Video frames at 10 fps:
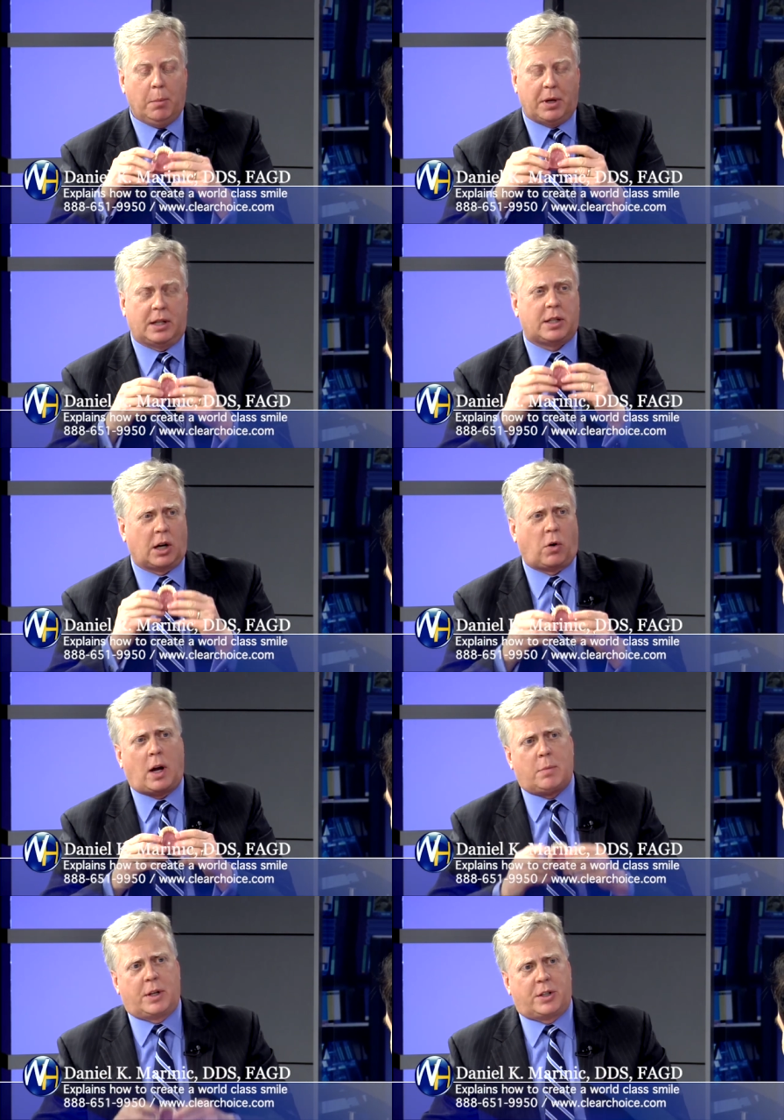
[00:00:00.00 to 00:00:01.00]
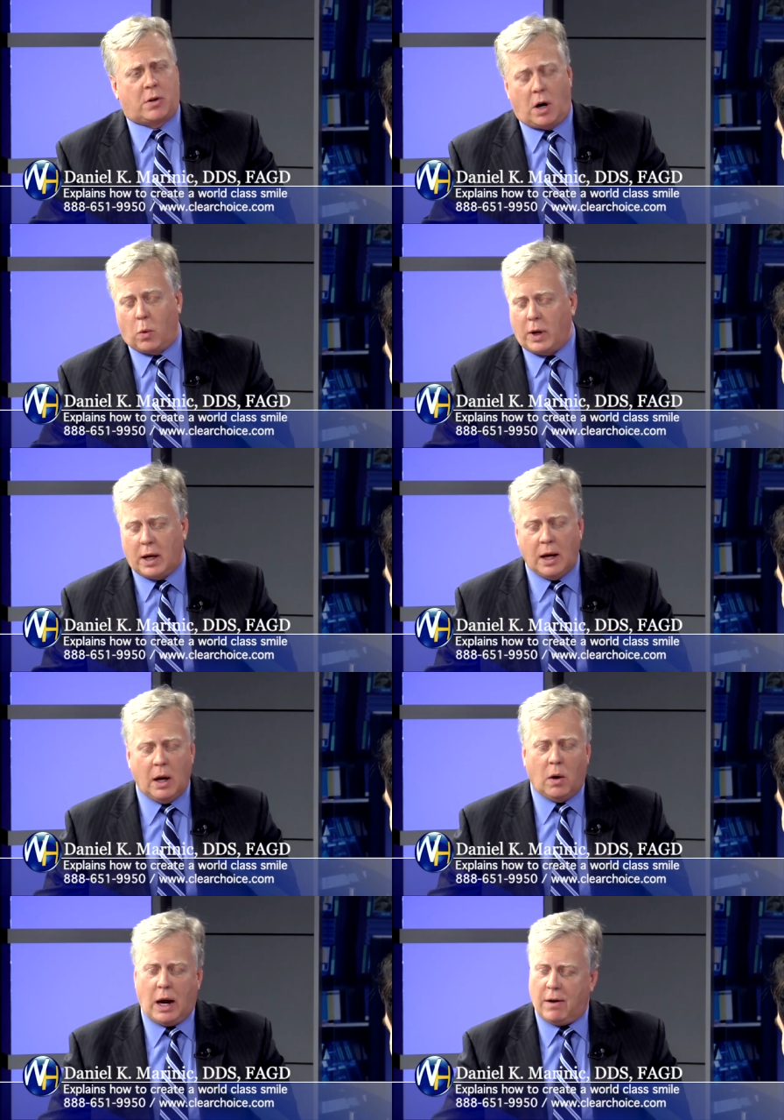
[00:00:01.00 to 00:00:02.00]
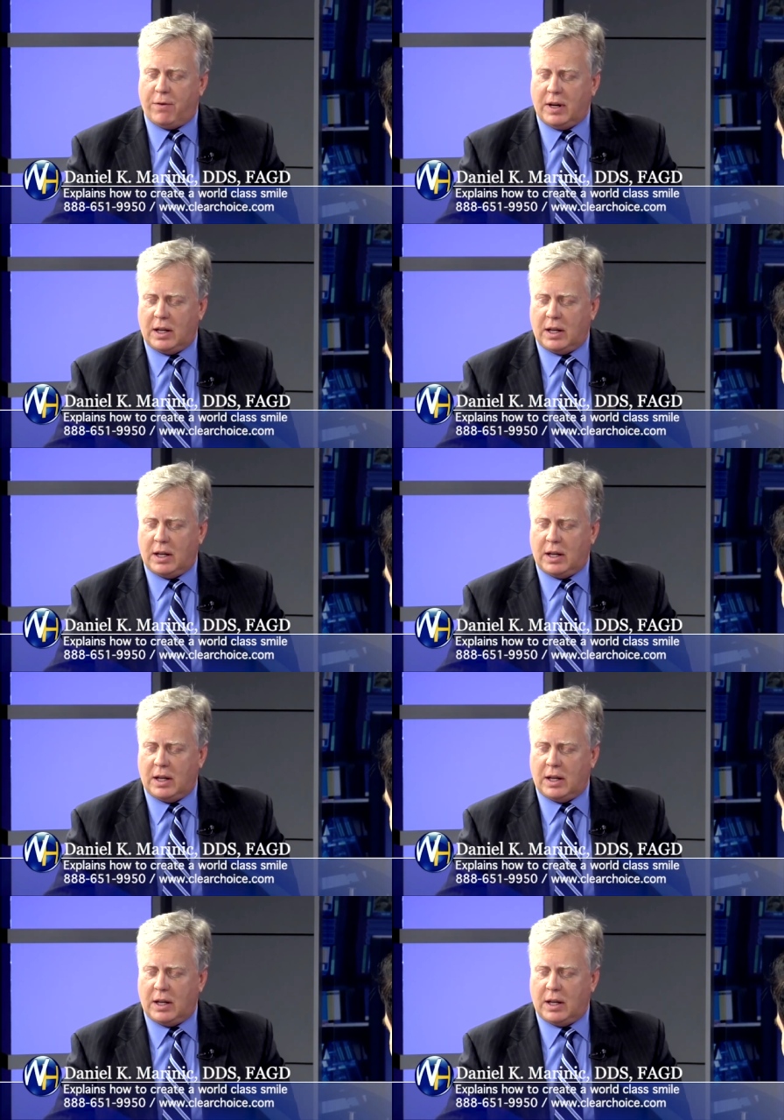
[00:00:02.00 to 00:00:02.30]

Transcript: But it's incredibly strong. We, every